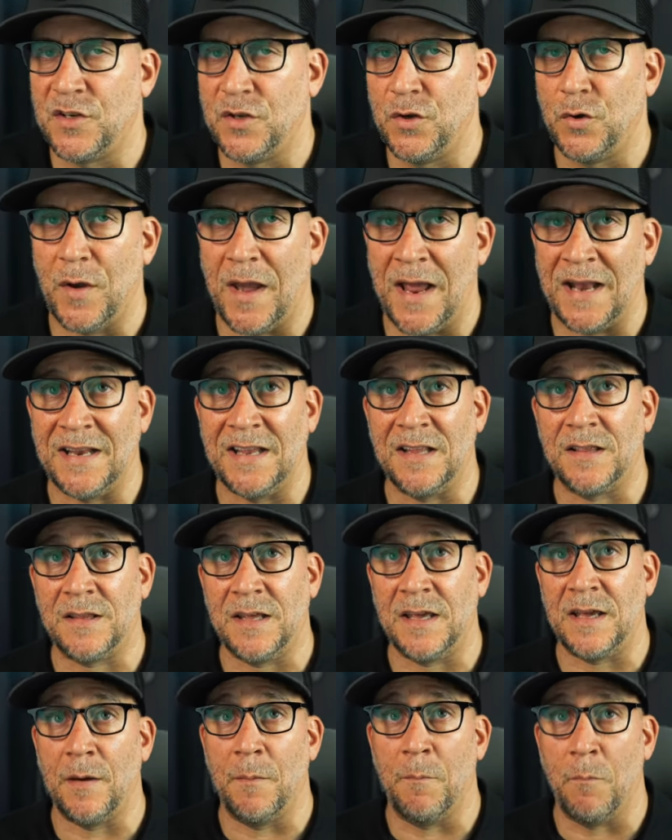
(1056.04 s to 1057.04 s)
do
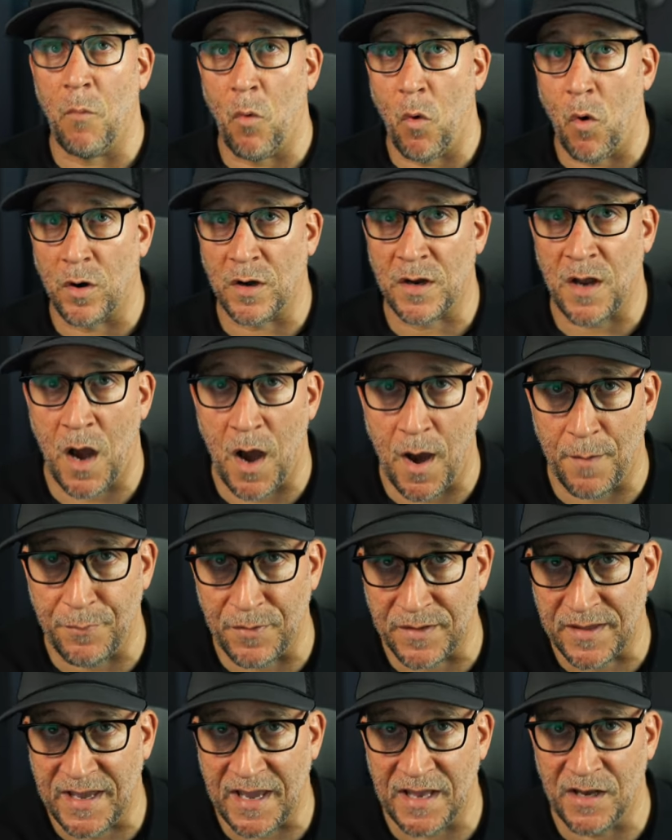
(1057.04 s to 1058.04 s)
anything more
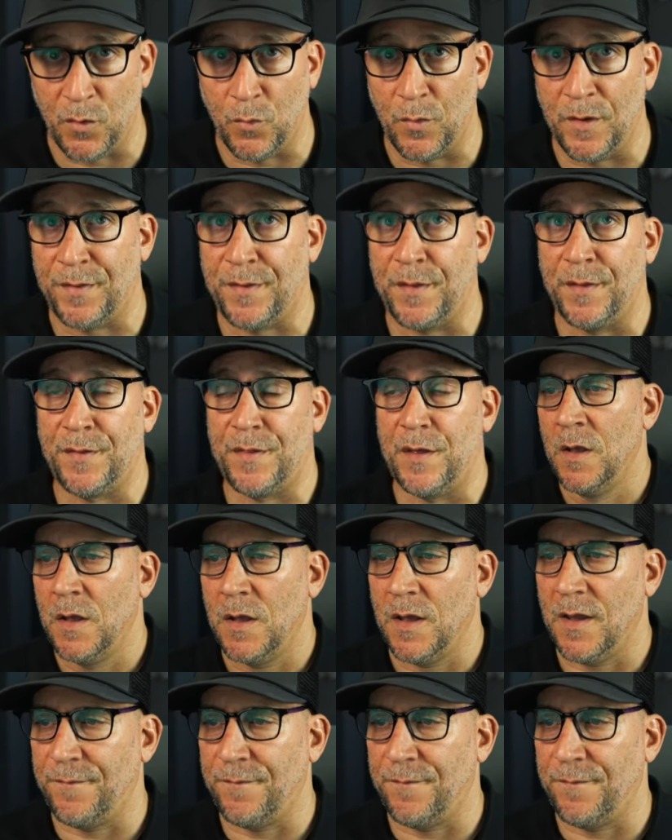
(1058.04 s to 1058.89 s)
complicated with it though.